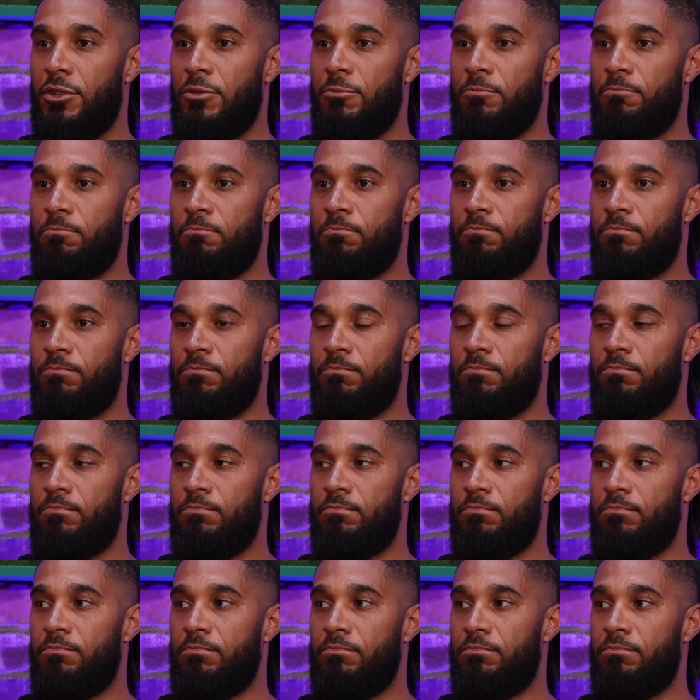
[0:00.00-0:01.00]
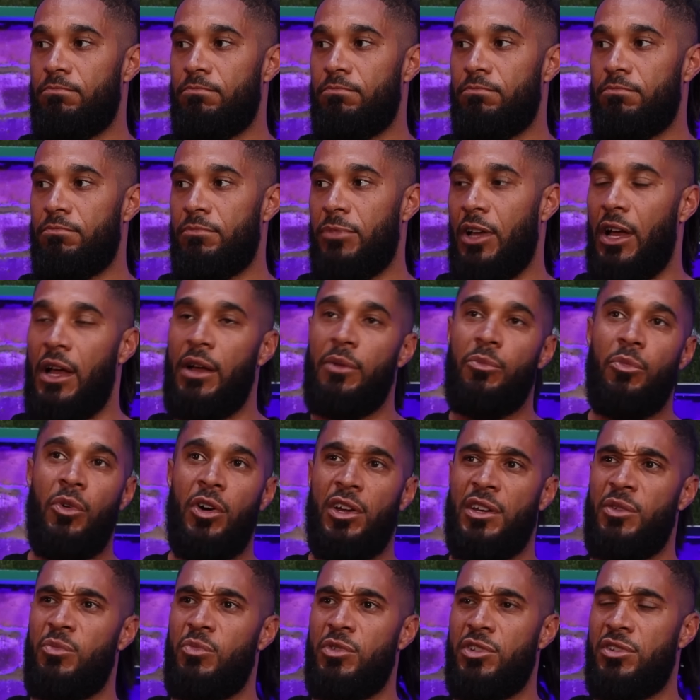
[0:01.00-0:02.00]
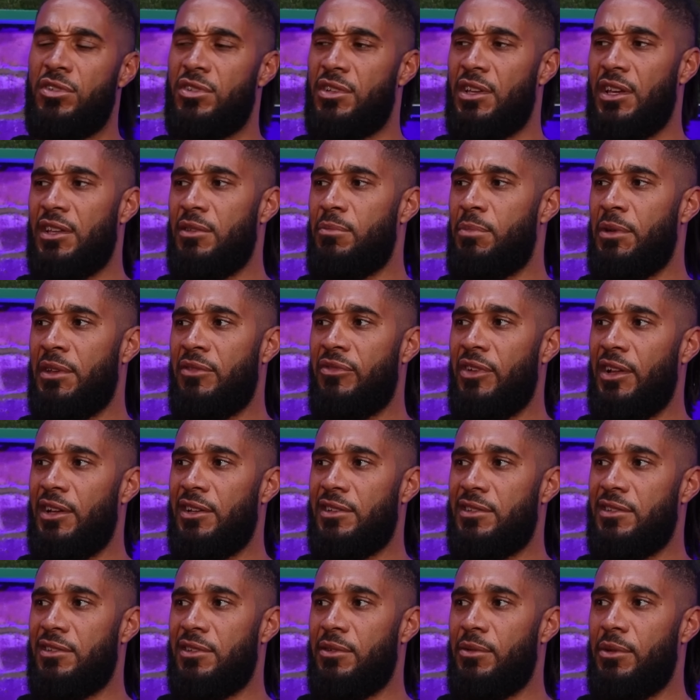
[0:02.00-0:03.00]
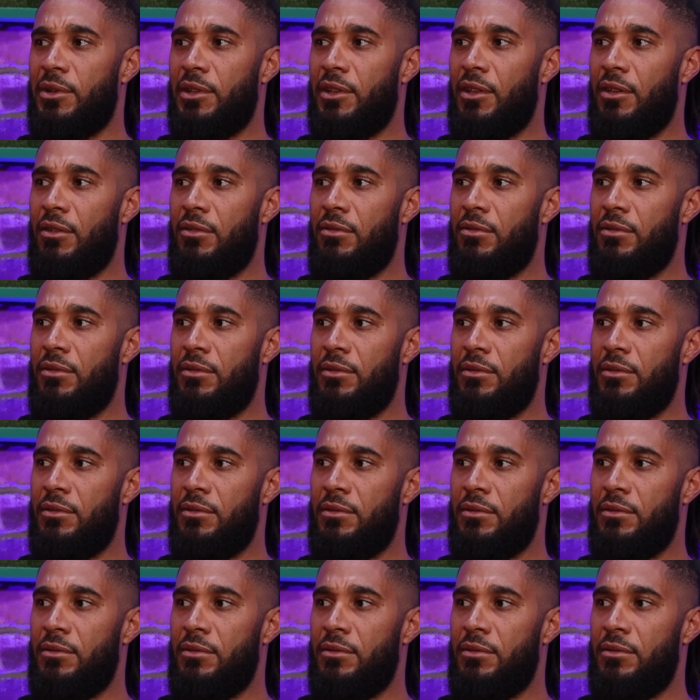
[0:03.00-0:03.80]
True. But uh, why didn't we just get the big fella to do it though?